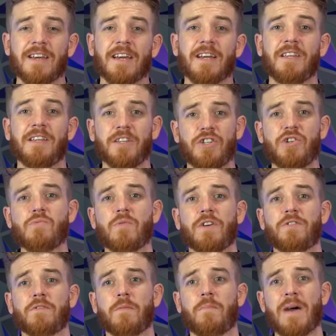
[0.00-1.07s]
and get you
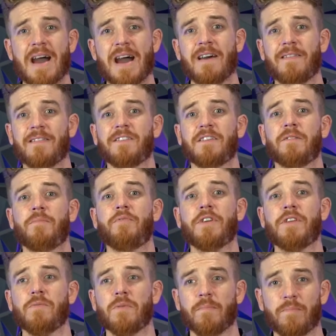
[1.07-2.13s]
onto a path that's gonna
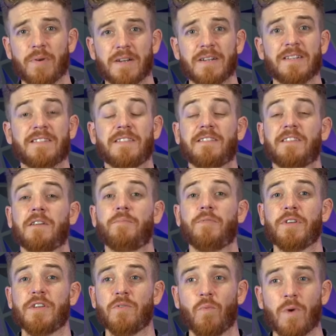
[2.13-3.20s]
bring you abundance, it's gonna
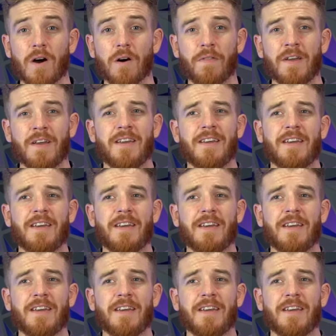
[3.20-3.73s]
bring you wealth,